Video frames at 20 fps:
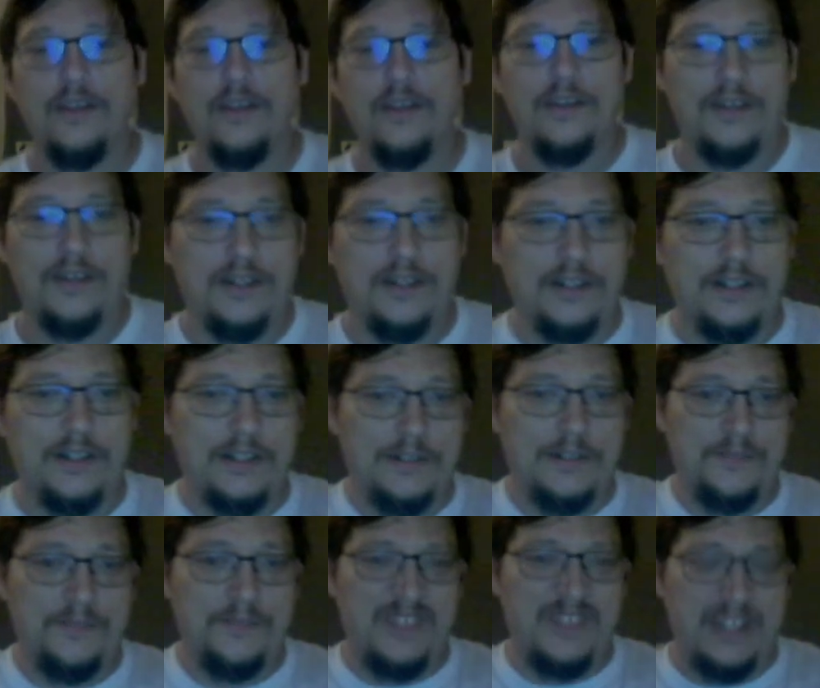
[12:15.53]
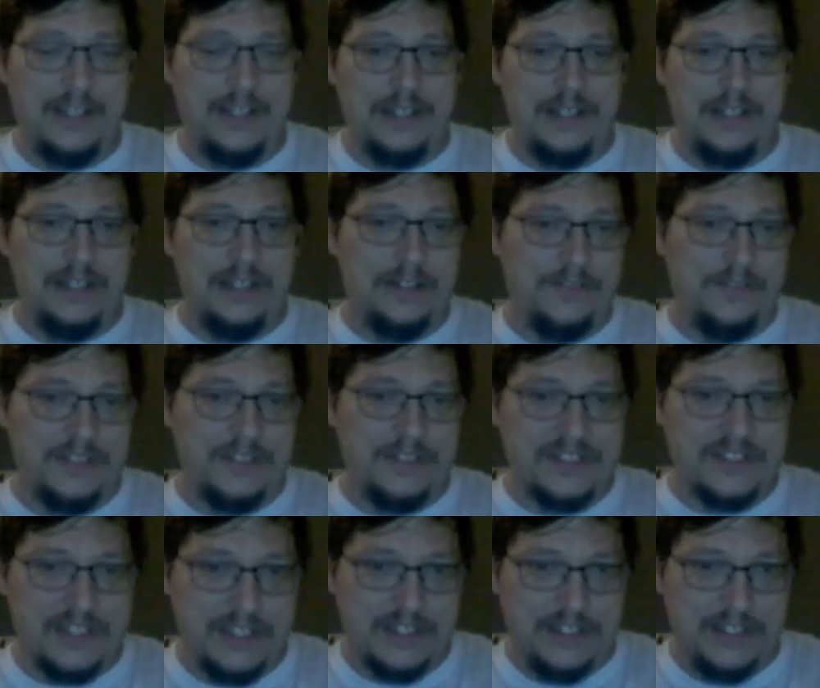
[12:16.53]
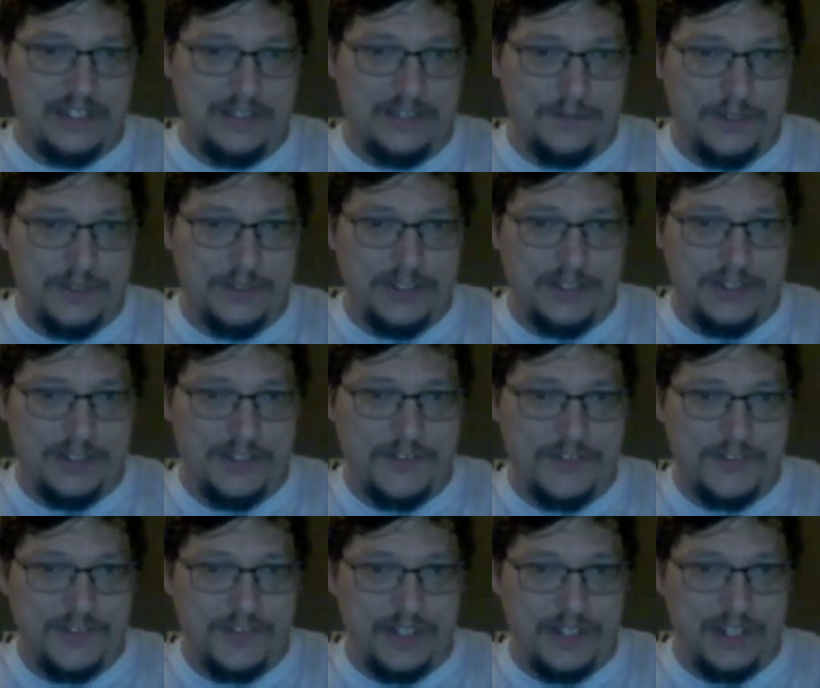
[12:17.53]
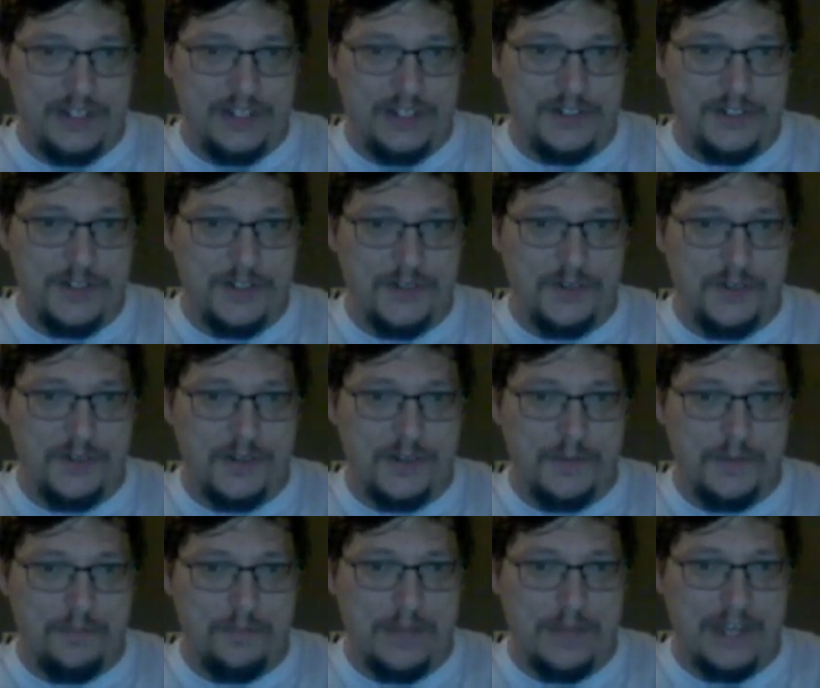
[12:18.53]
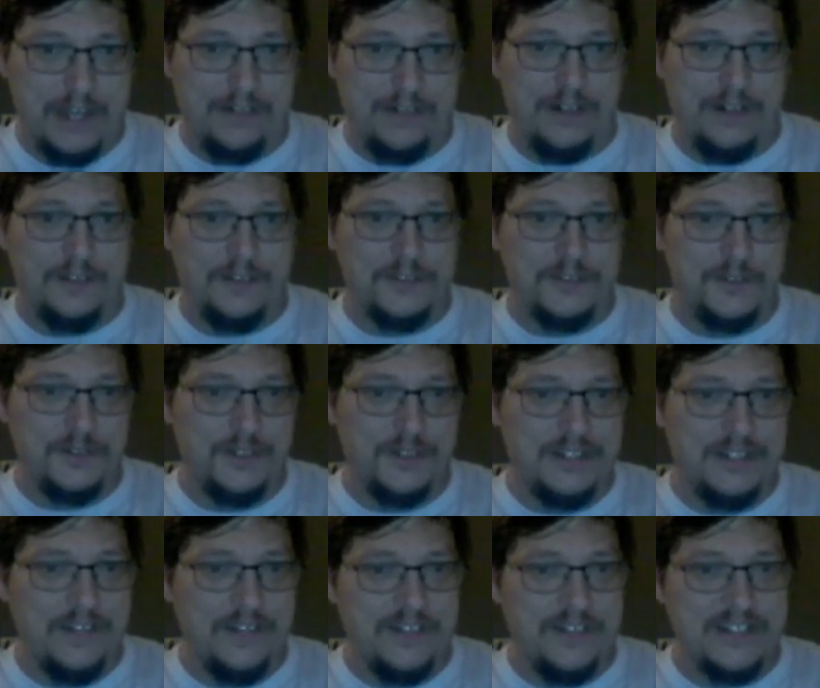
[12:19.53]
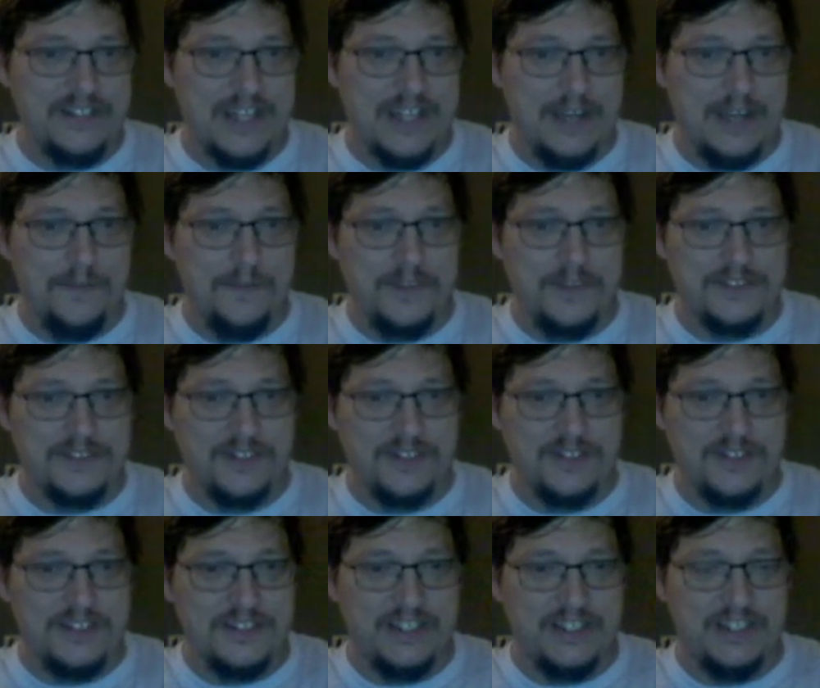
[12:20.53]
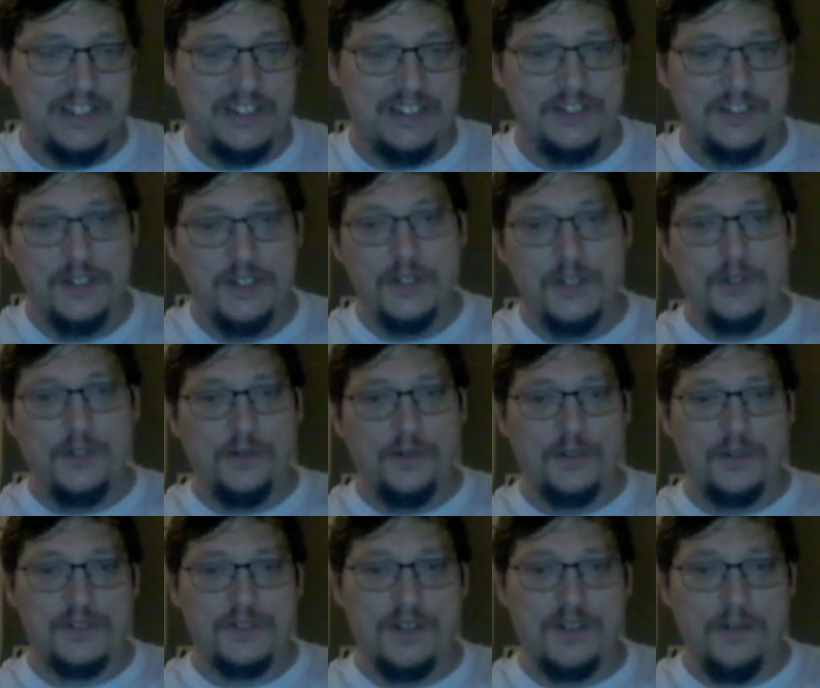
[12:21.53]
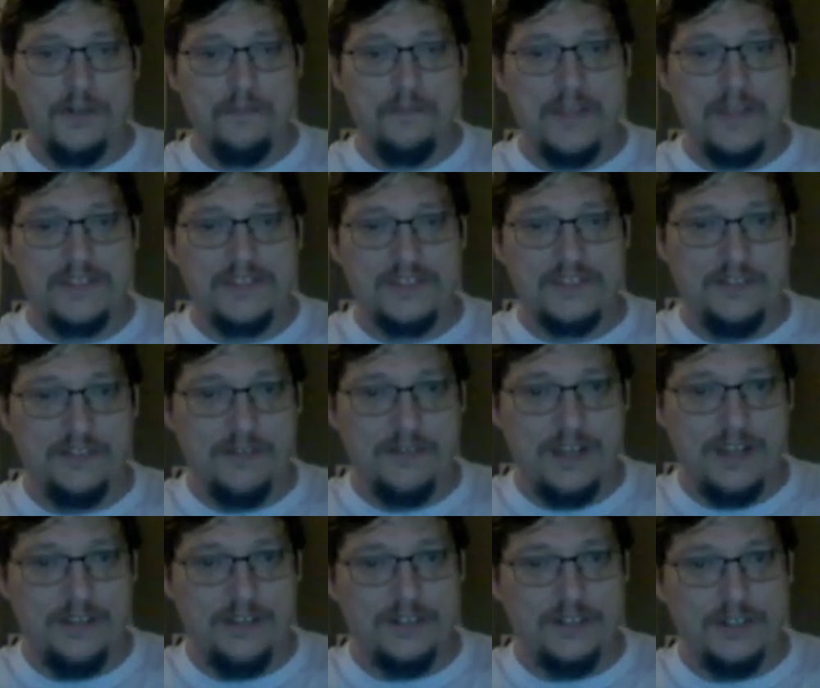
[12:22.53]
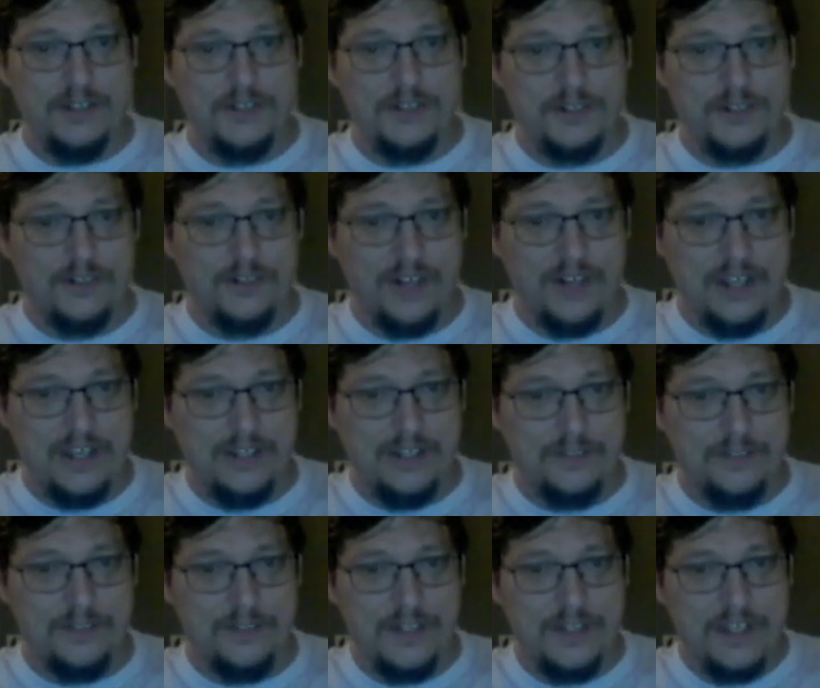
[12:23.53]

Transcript: You have a site with unknown background to it, and every time they start digging or start messing around underground,